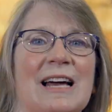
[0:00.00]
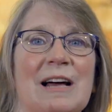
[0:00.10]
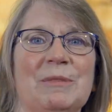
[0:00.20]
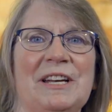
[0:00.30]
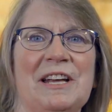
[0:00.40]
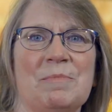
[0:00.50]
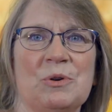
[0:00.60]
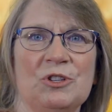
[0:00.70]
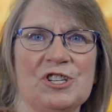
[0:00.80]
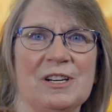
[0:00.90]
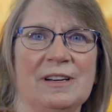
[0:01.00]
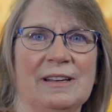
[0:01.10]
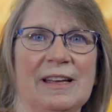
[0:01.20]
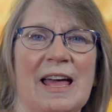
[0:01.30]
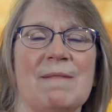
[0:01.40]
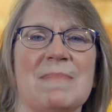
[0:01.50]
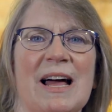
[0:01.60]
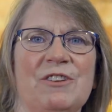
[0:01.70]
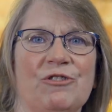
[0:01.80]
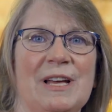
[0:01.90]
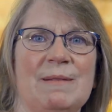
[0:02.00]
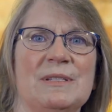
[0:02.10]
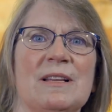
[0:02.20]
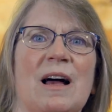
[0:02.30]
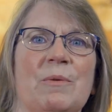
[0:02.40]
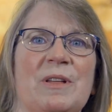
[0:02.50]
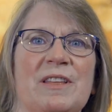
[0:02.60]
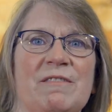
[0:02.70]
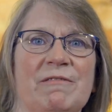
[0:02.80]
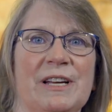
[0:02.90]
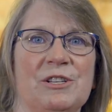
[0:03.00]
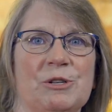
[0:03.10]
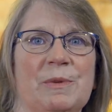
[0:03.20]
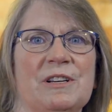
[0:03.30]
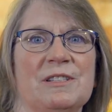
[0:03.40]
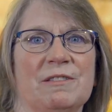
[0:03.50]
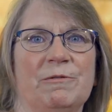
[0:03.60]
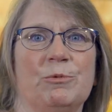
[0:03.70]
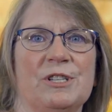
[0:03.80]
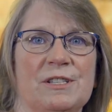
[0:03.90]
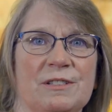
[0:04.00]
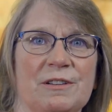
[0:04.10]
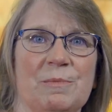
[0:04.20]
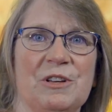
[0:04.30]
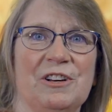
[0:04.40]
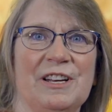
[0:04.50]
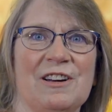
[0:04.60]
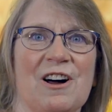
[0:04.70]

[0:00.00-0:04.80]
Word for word: I'm Lydia Bolger, and my dreams are within reach because of Bristol Community